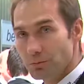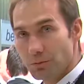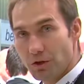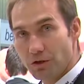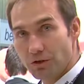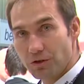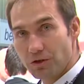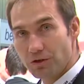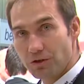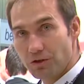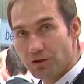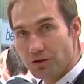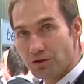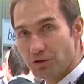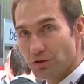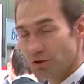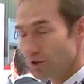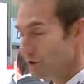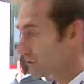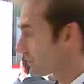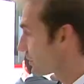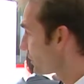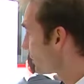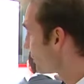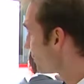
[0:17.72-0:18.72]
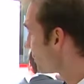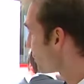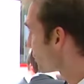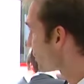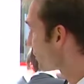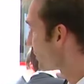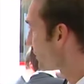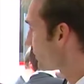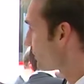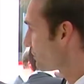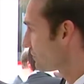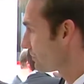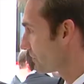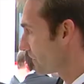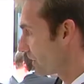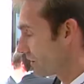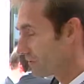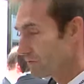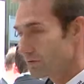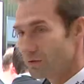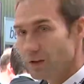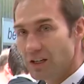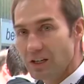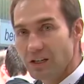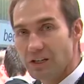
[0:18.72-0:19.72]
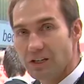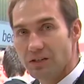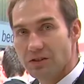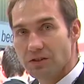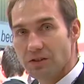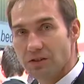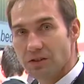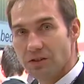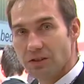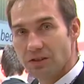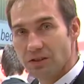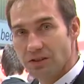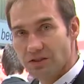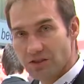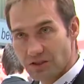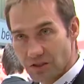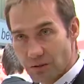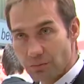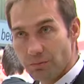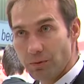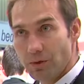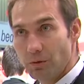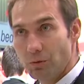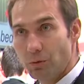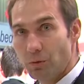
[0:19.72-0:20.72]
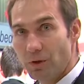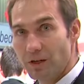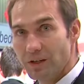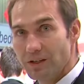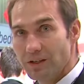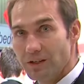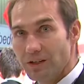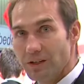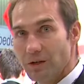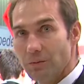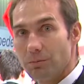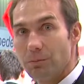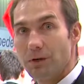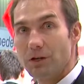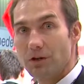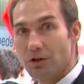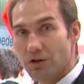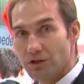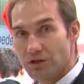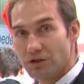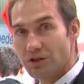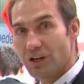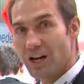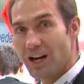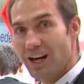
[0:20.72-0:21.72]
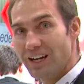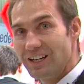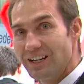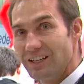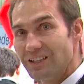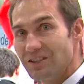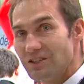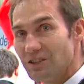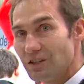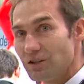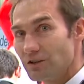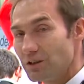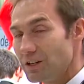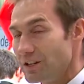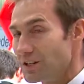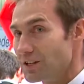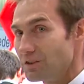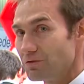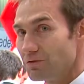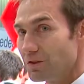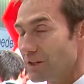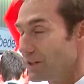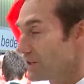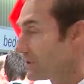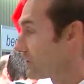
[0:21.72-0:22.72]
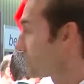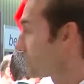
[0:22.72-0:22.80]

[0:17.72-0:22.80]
motor control solution, a very simple one, but also highly integrated, very